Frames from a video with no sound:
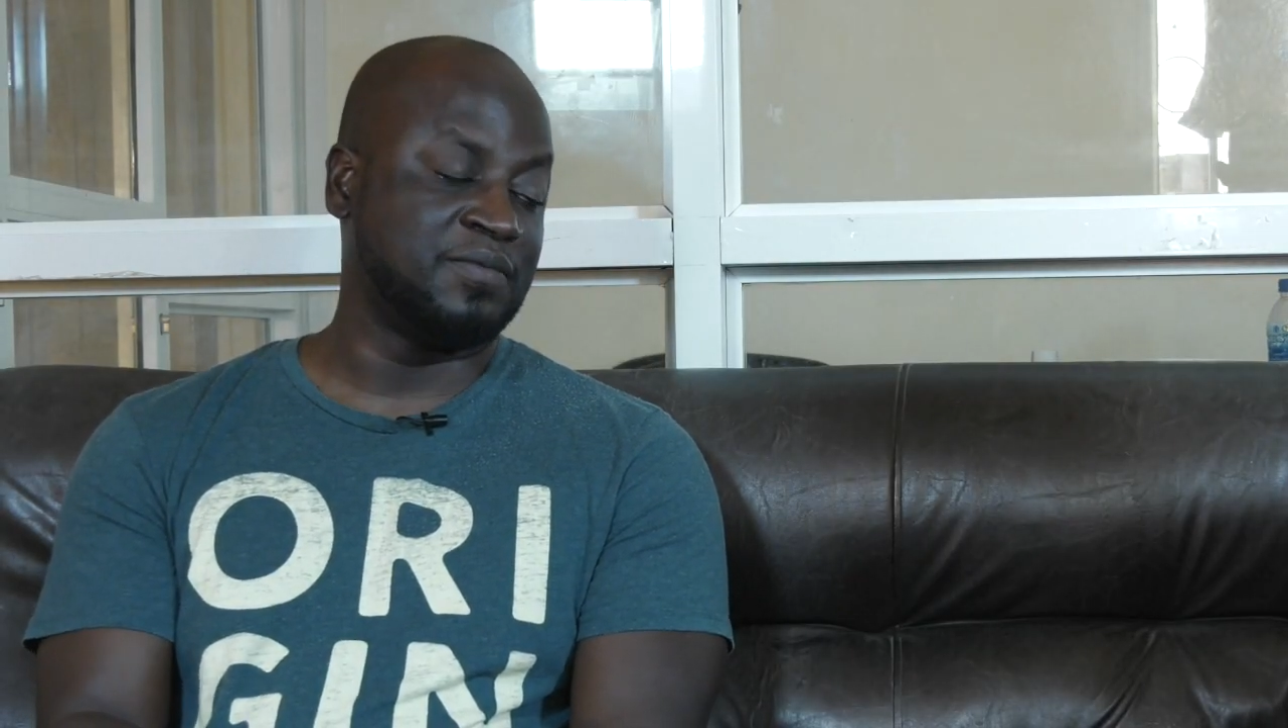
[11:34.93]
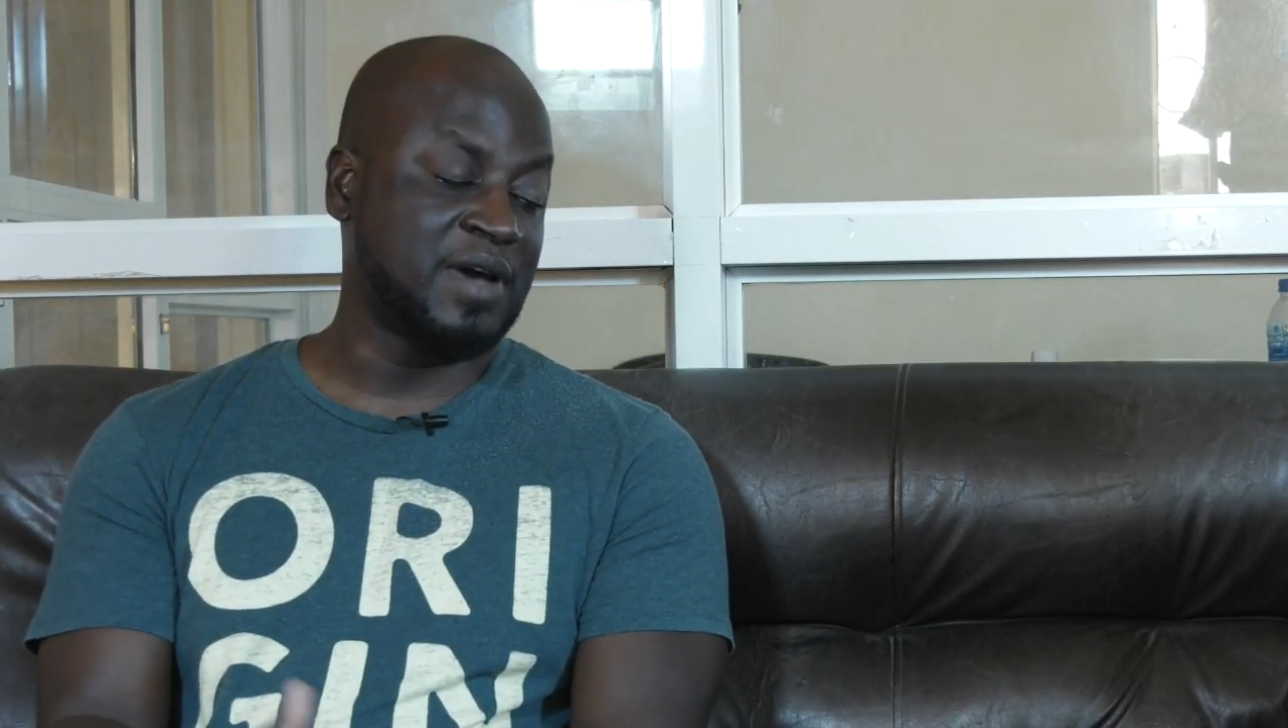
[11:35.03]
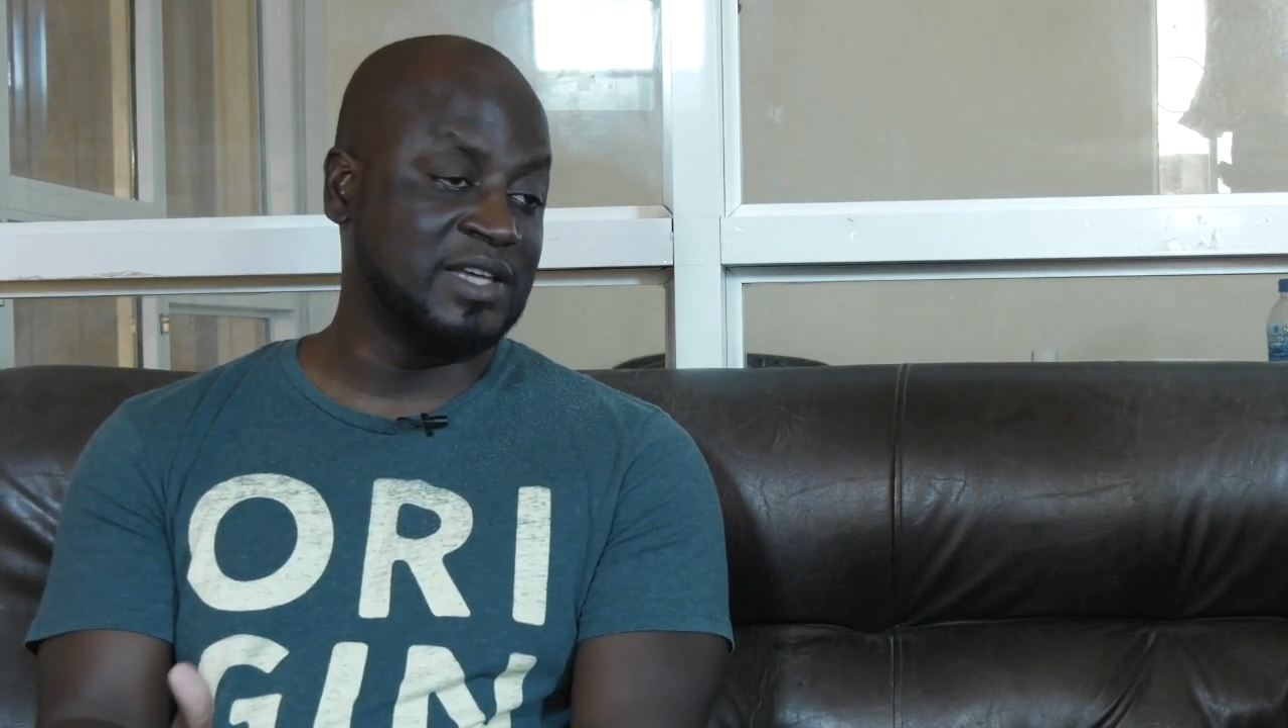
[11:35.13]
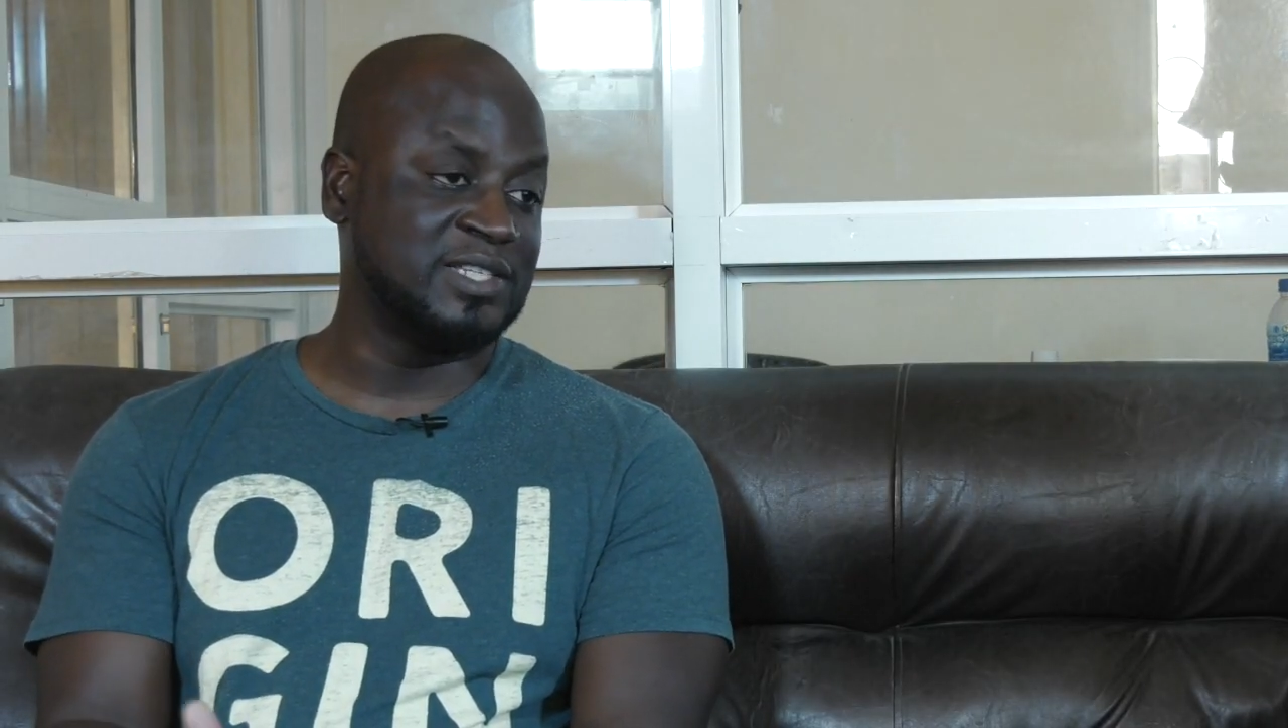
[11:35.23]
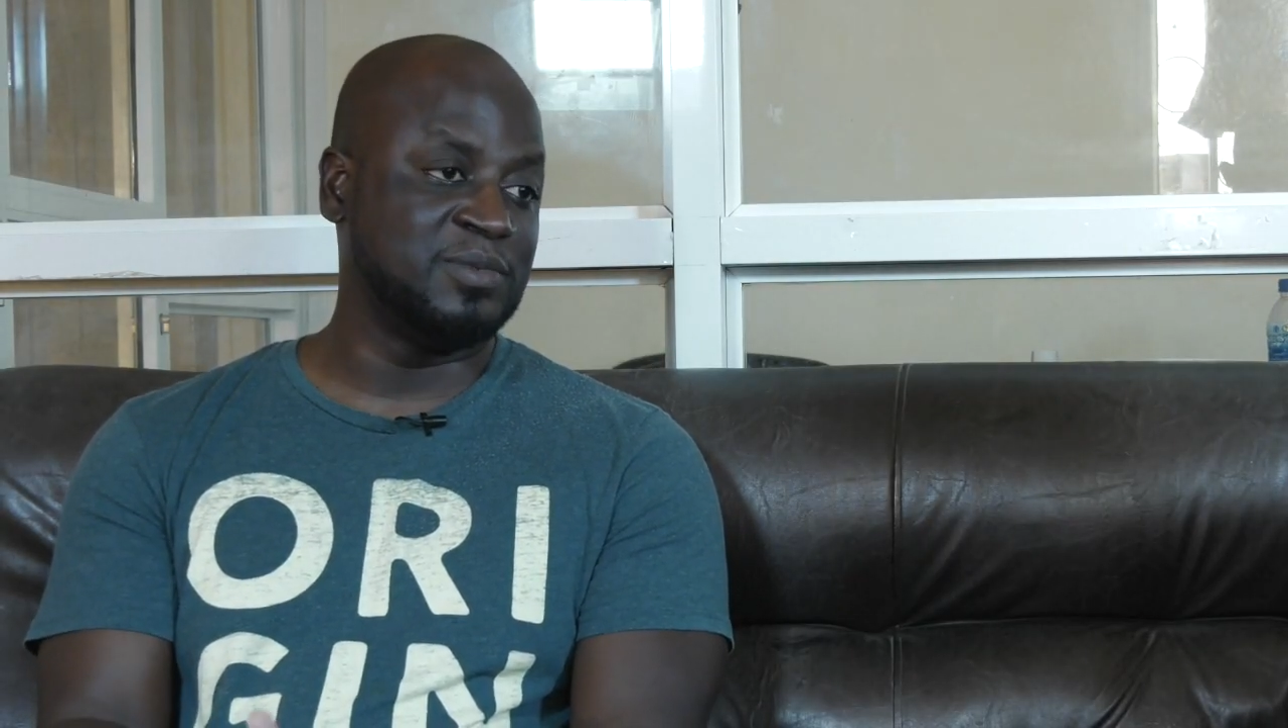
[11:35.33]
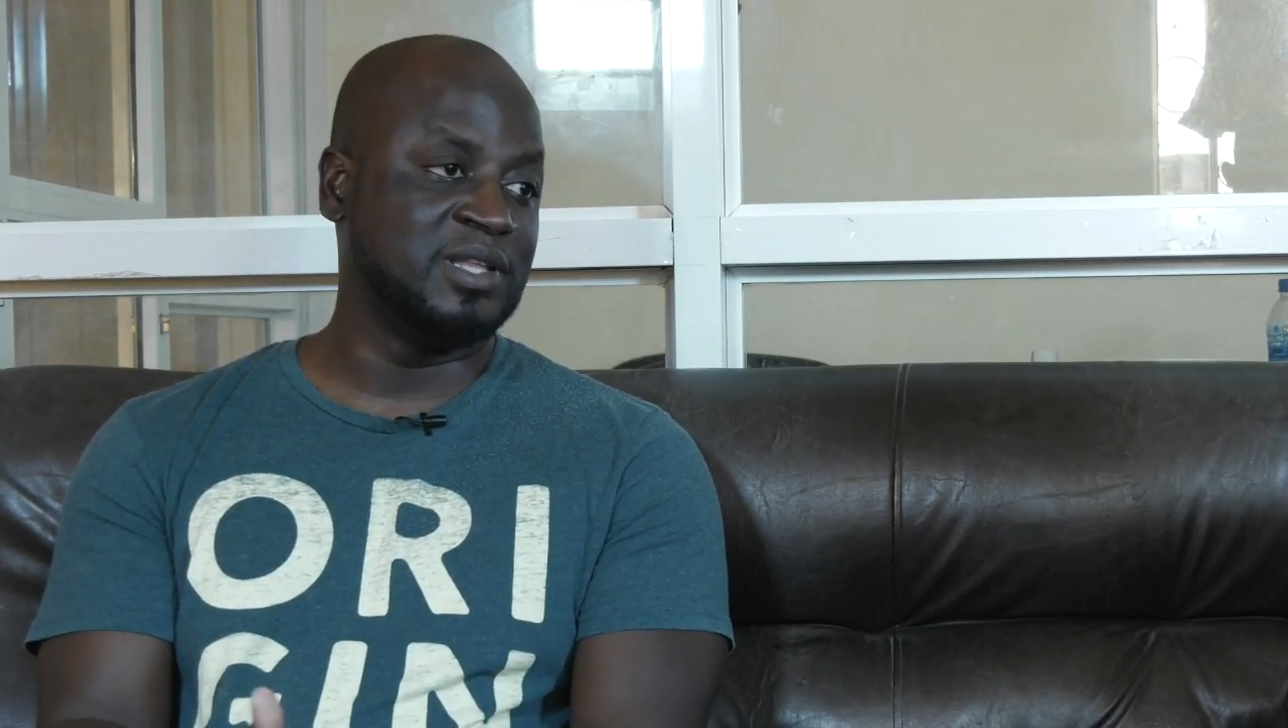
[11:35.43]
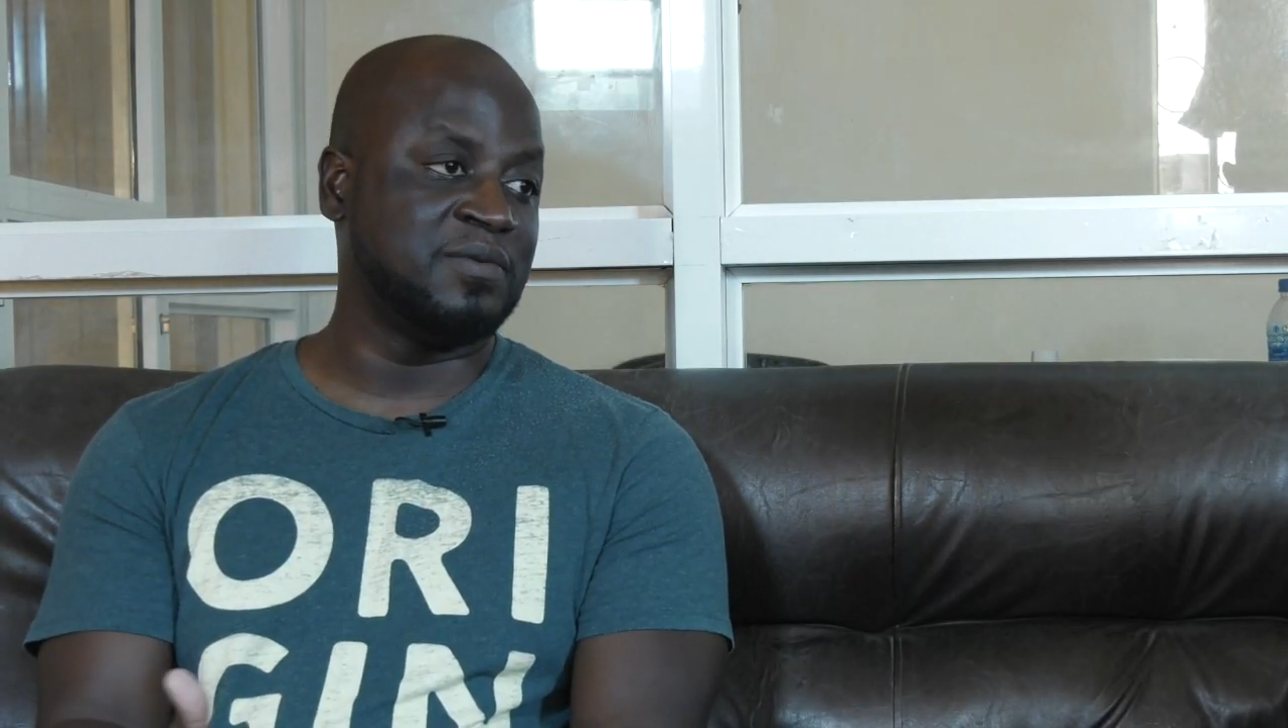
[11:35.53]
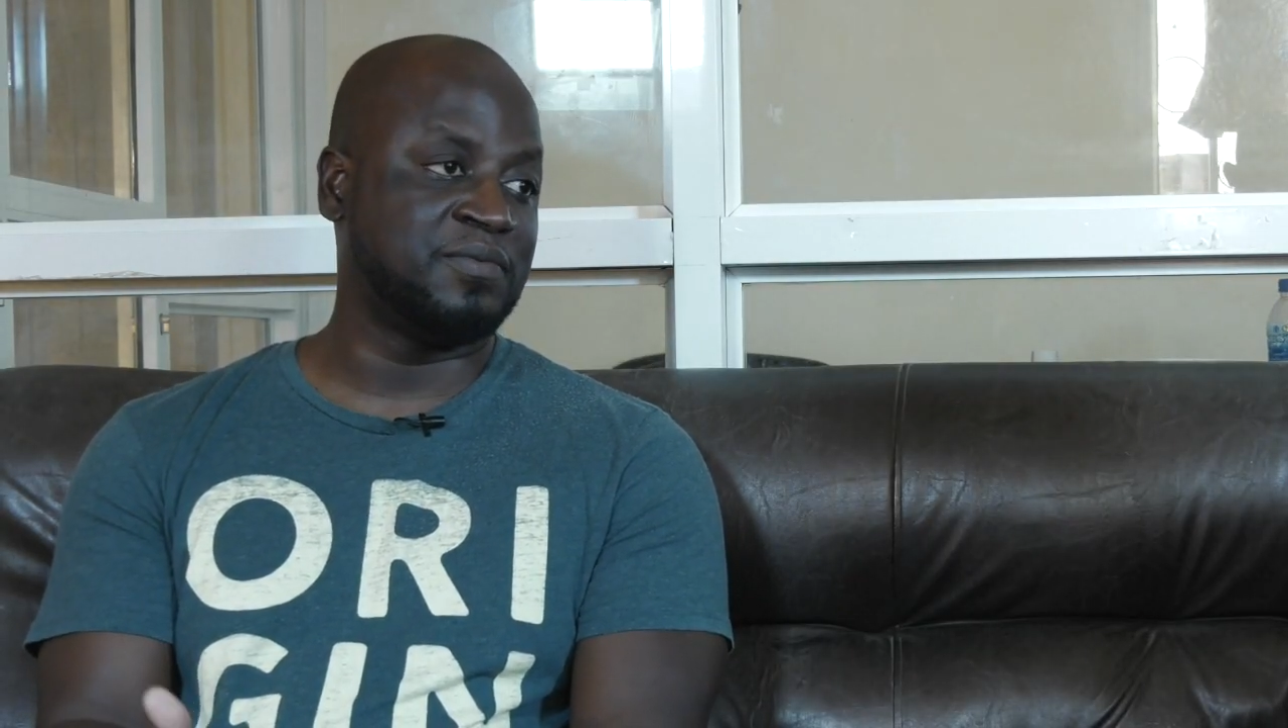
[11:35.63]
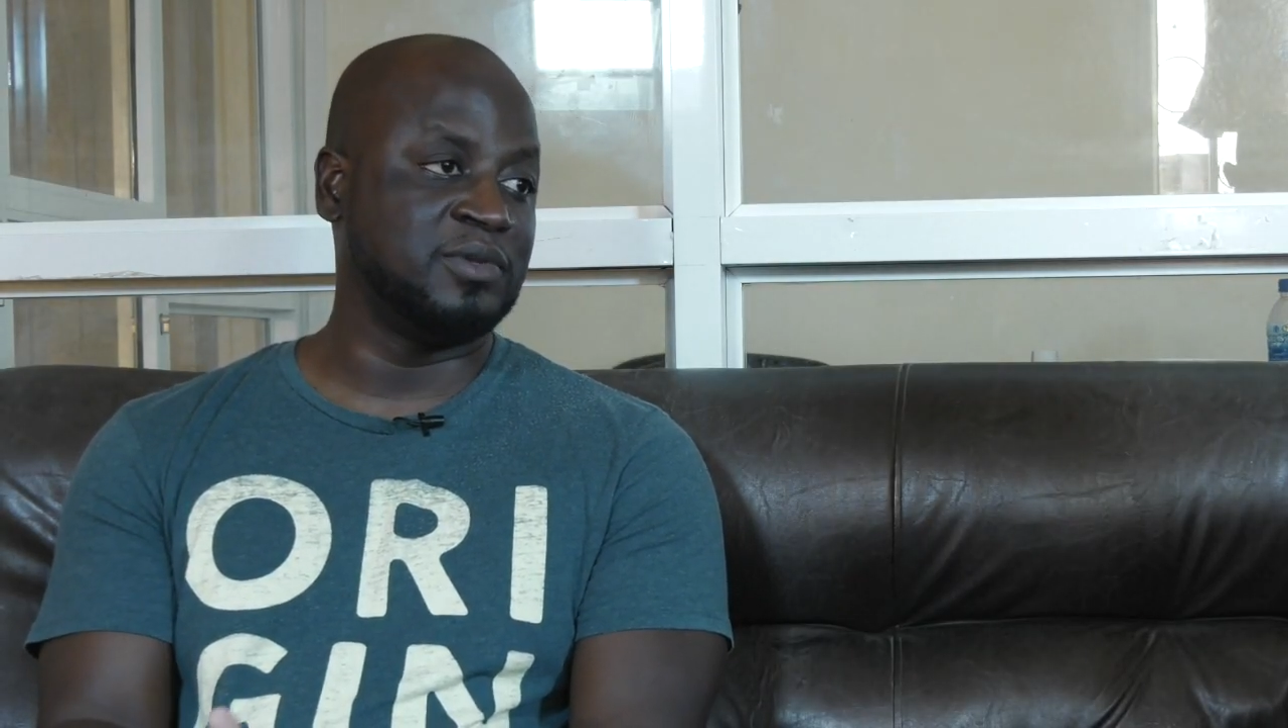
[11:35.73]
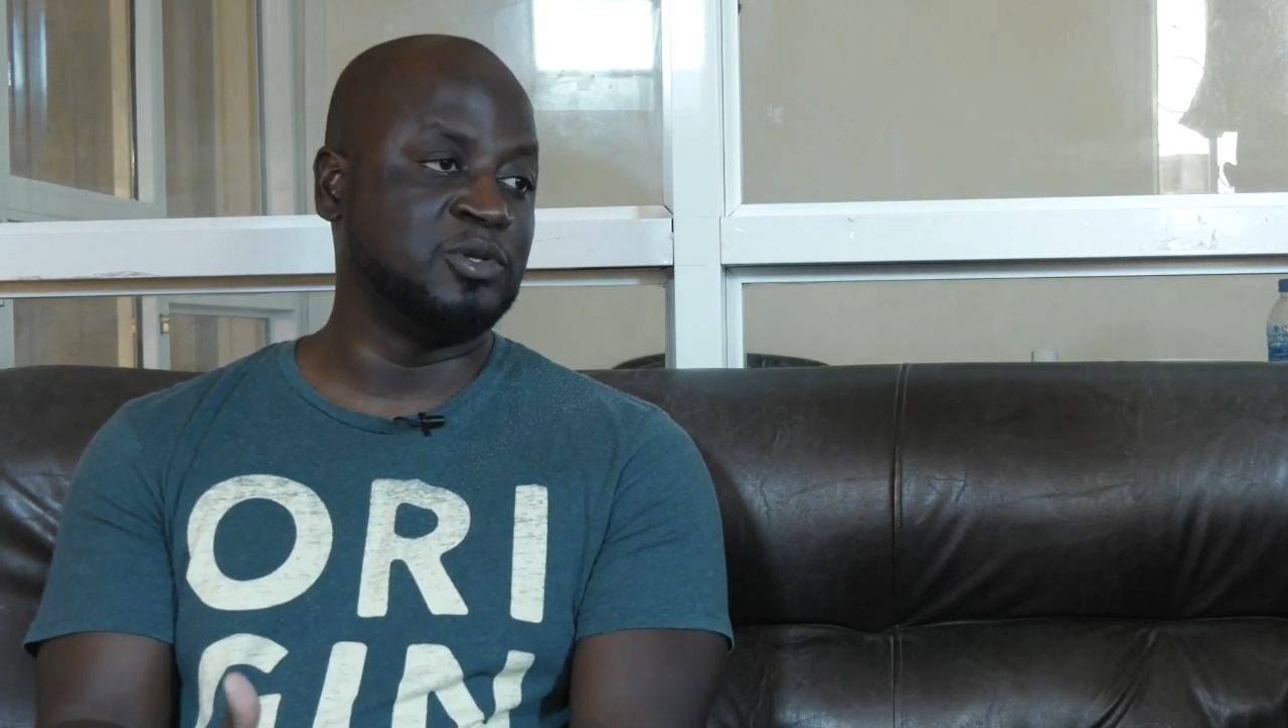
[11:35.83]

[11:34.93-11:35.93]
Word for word: advised him that